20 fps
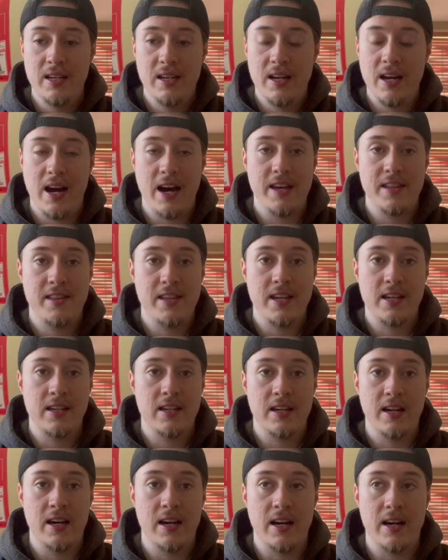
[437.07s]
I think
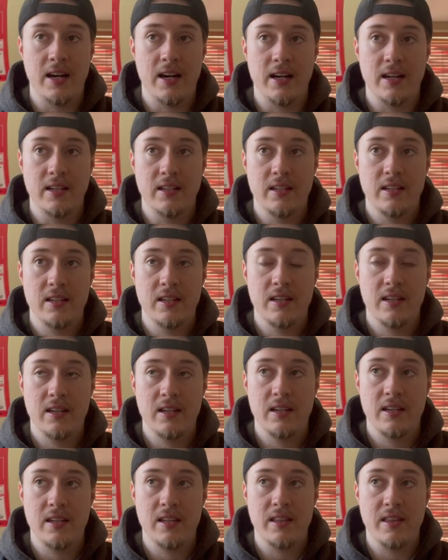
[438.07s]
that
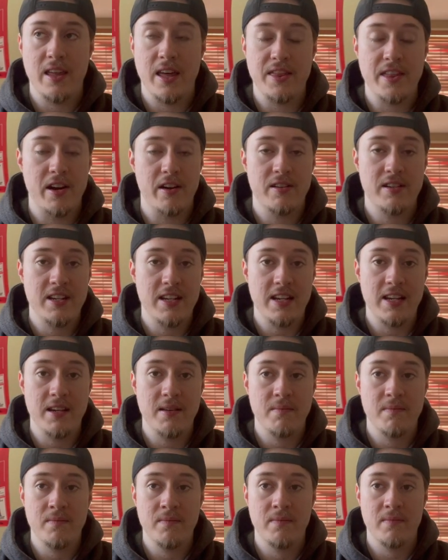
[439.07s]
their
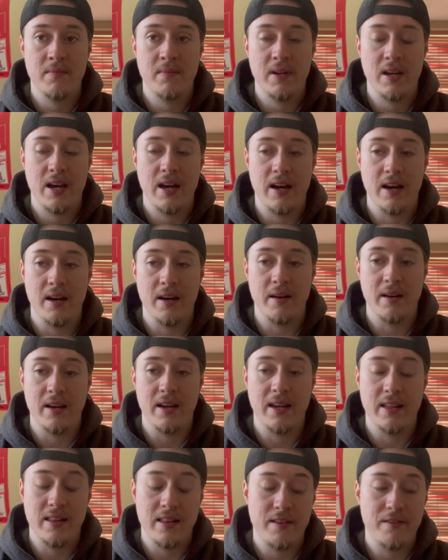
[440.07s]
team
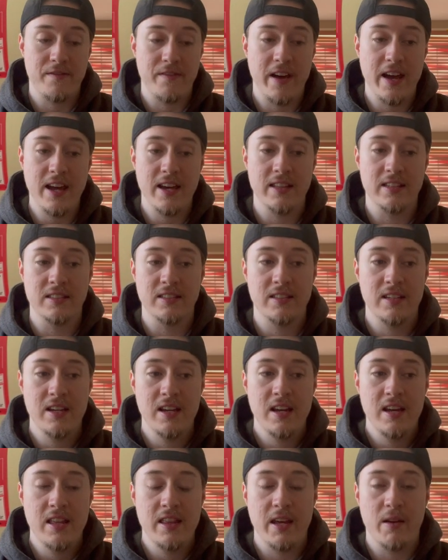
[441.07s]
and their fans,
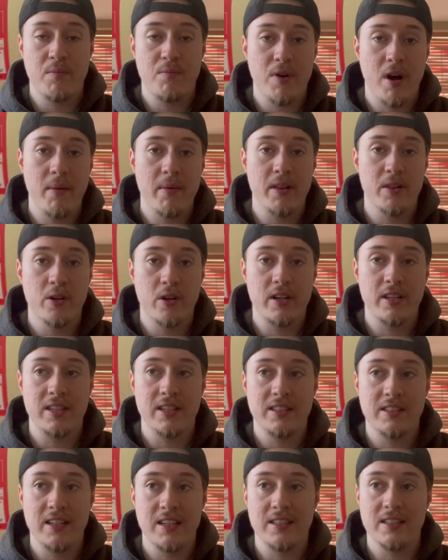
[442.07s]
they would probably look at
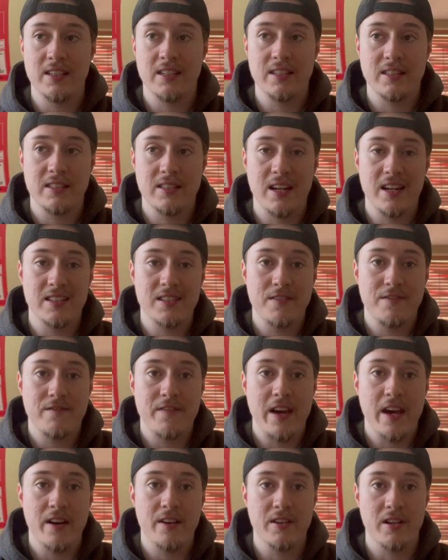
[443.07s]
this season as a
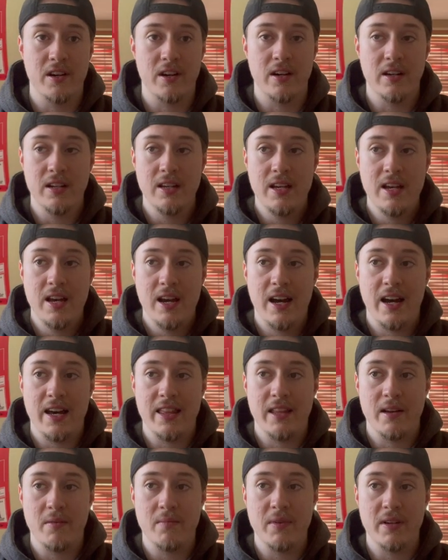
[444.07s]
failure,
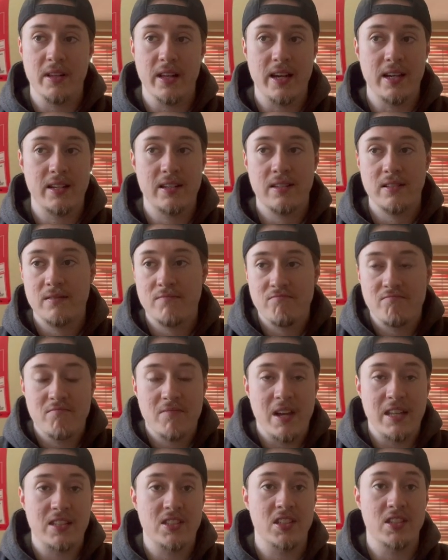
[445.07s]
and they would be like,
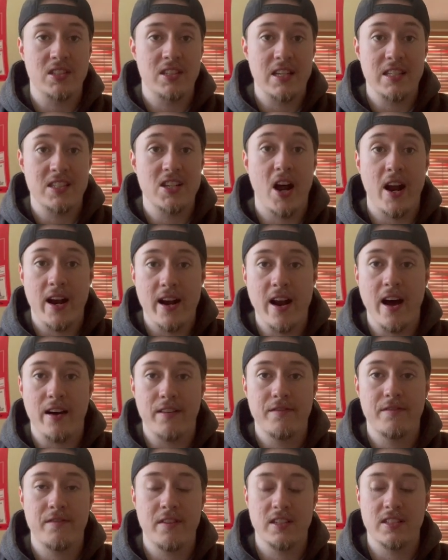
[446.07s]
it's not enough.
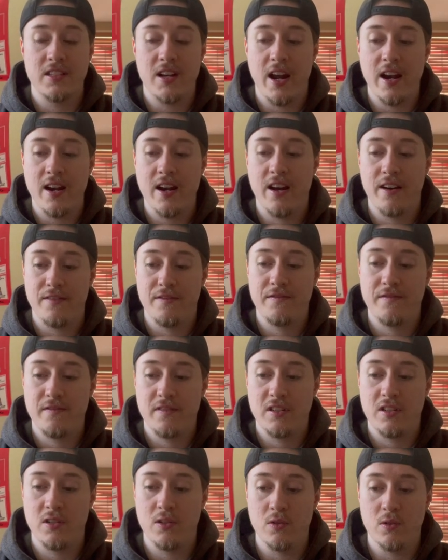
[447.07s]
It's not enough
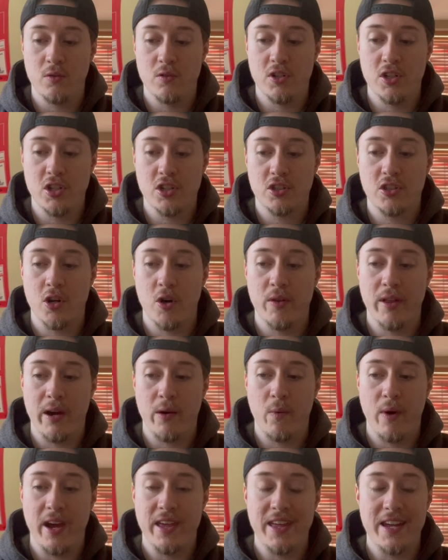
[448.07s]
to just go that way.